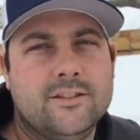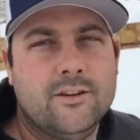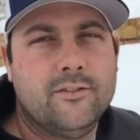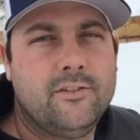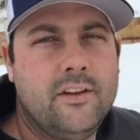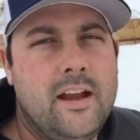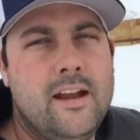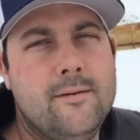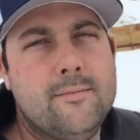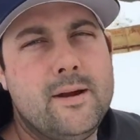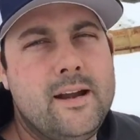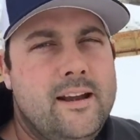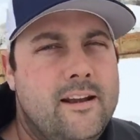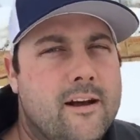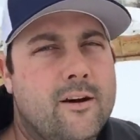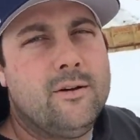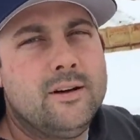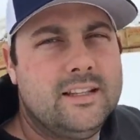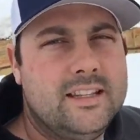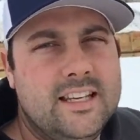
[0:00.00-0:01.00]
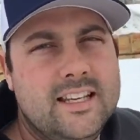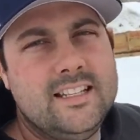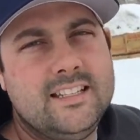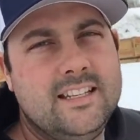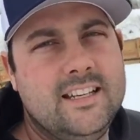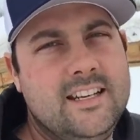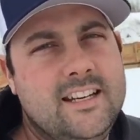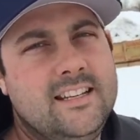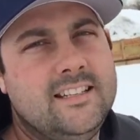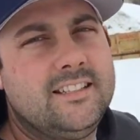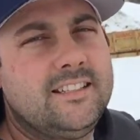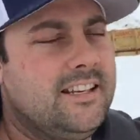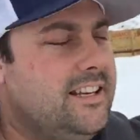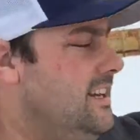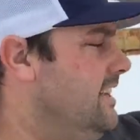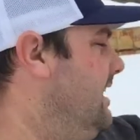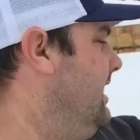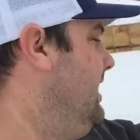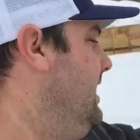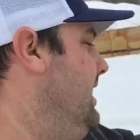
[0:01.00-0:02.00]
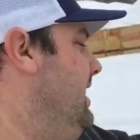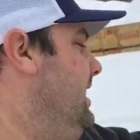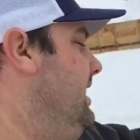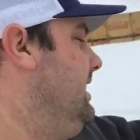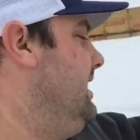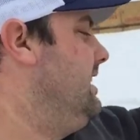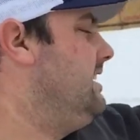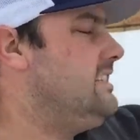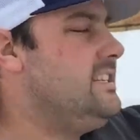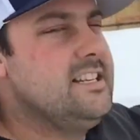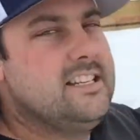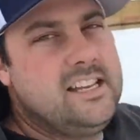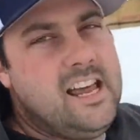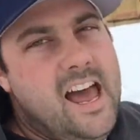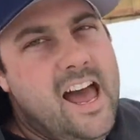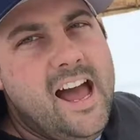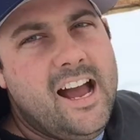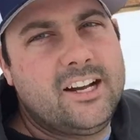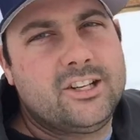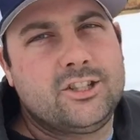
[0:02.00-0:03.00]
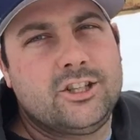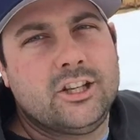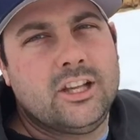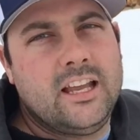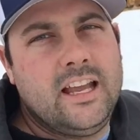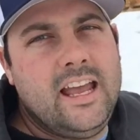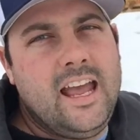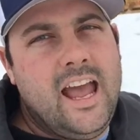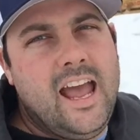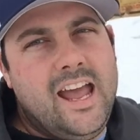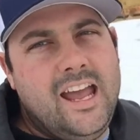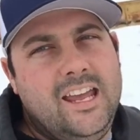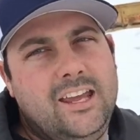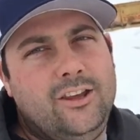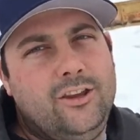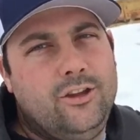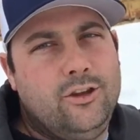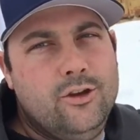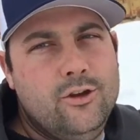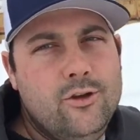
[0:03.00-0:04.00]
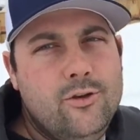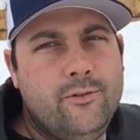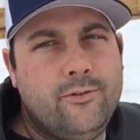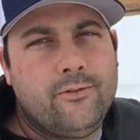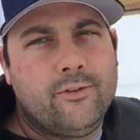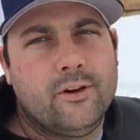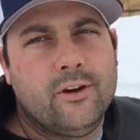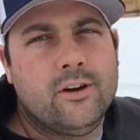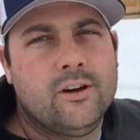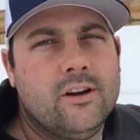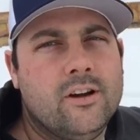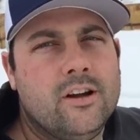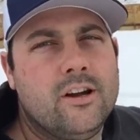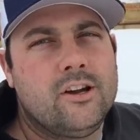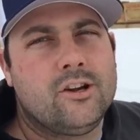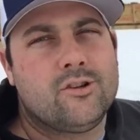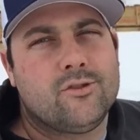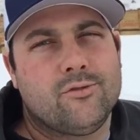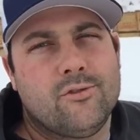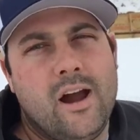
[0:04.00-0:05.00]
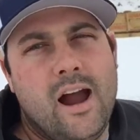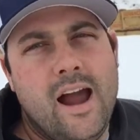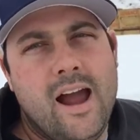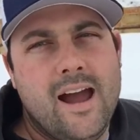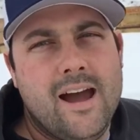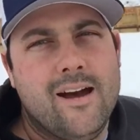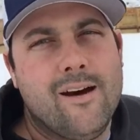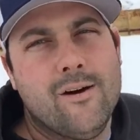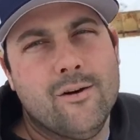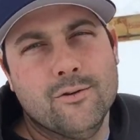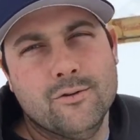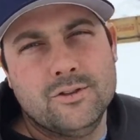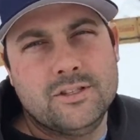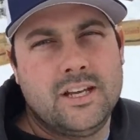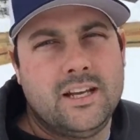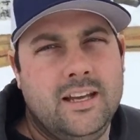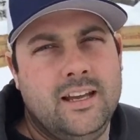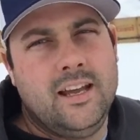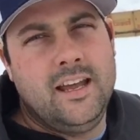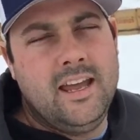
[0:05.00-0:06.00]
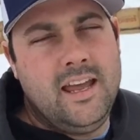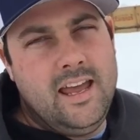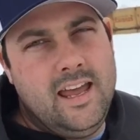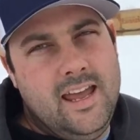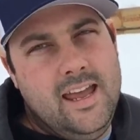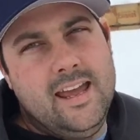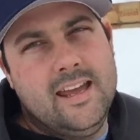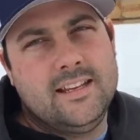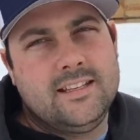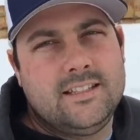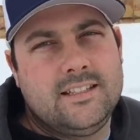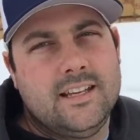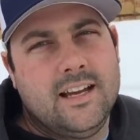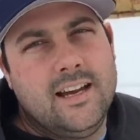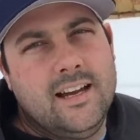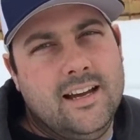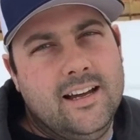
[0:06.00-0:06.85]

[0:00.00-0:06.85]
so if anybody know what this is actually a Ufer ground. It's